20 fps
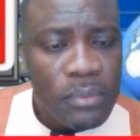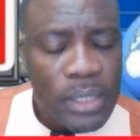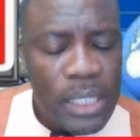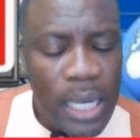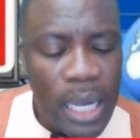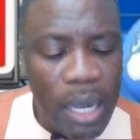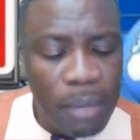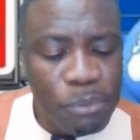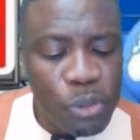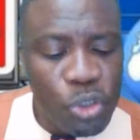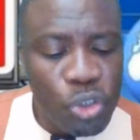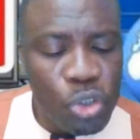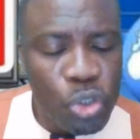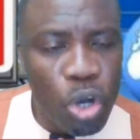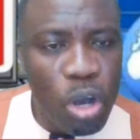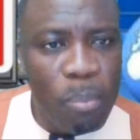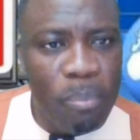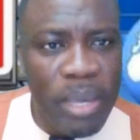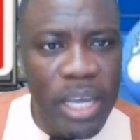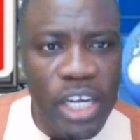I'm
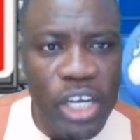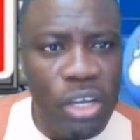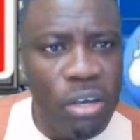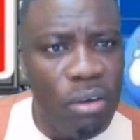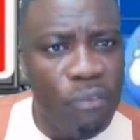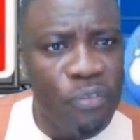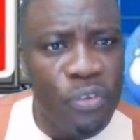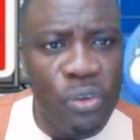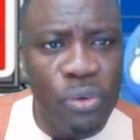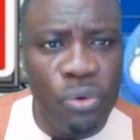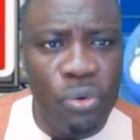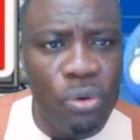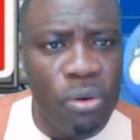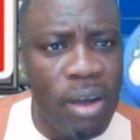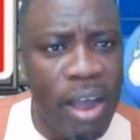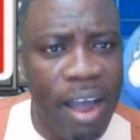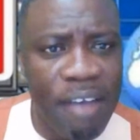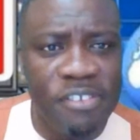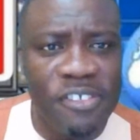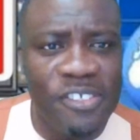sure many of you
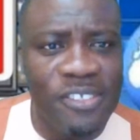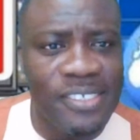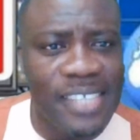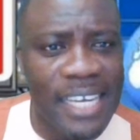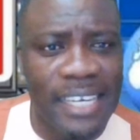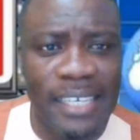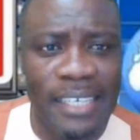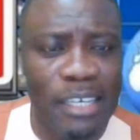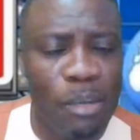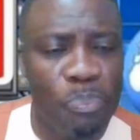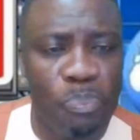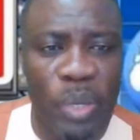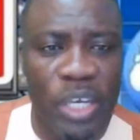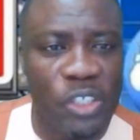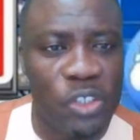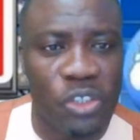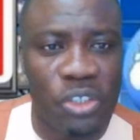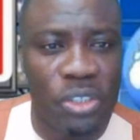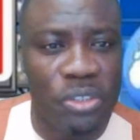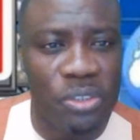have seen the
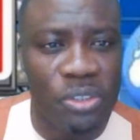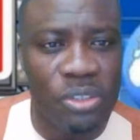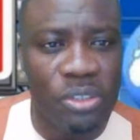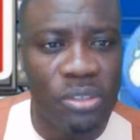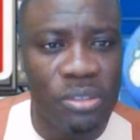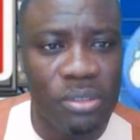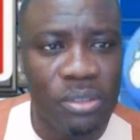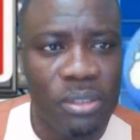pictures.